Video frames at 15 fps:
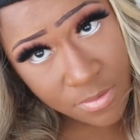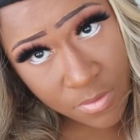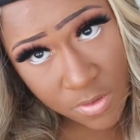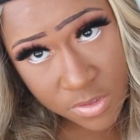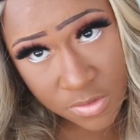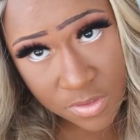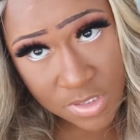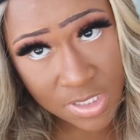I'm
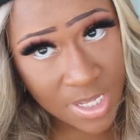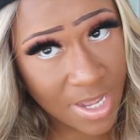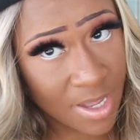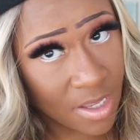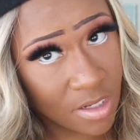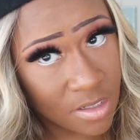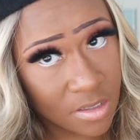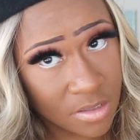going to see
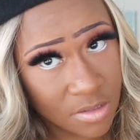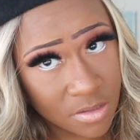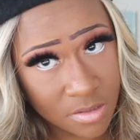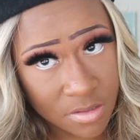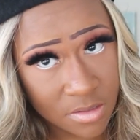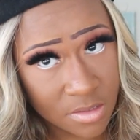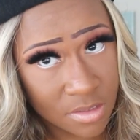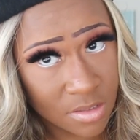how it
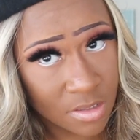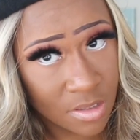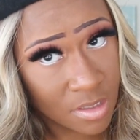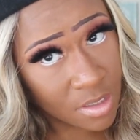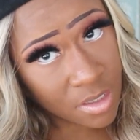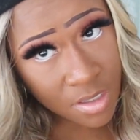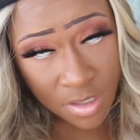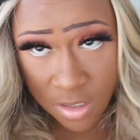looks.
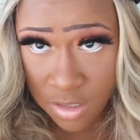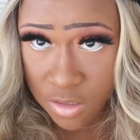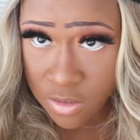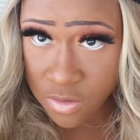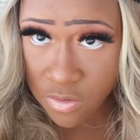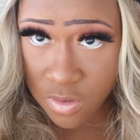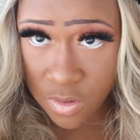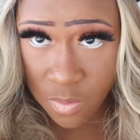
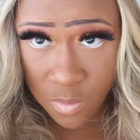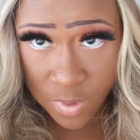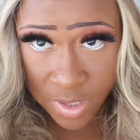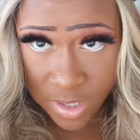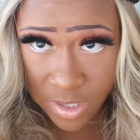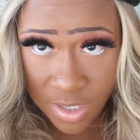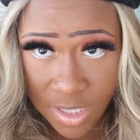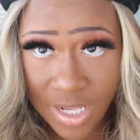You can
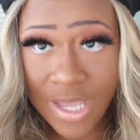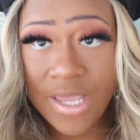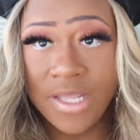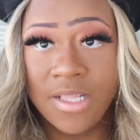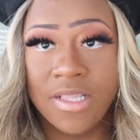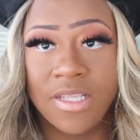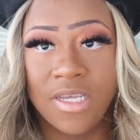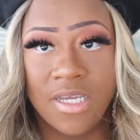wear it
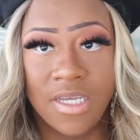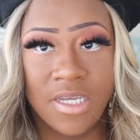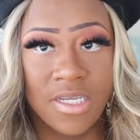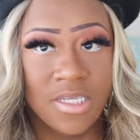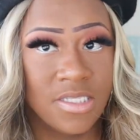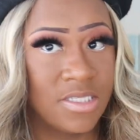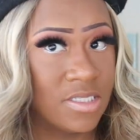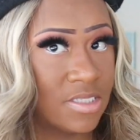like
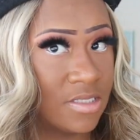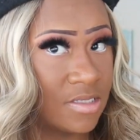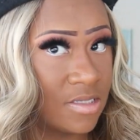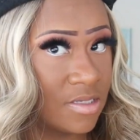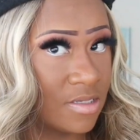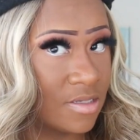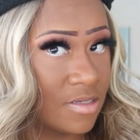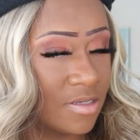
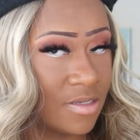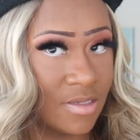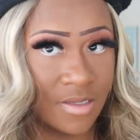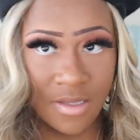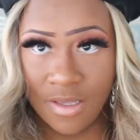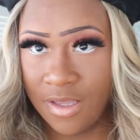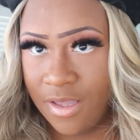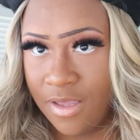this,
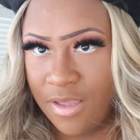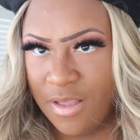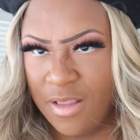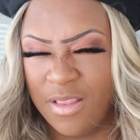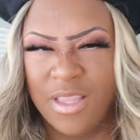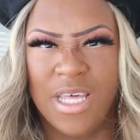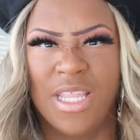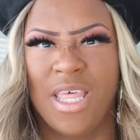
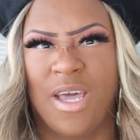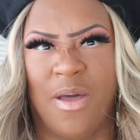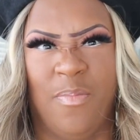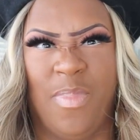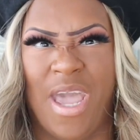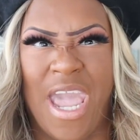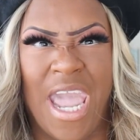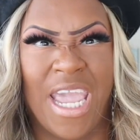look like a
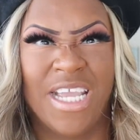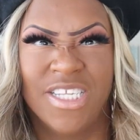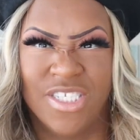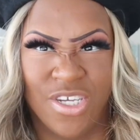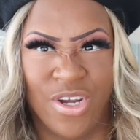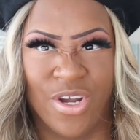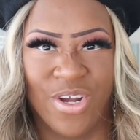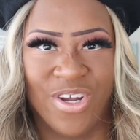
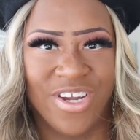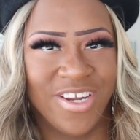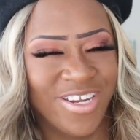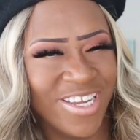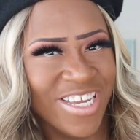painter.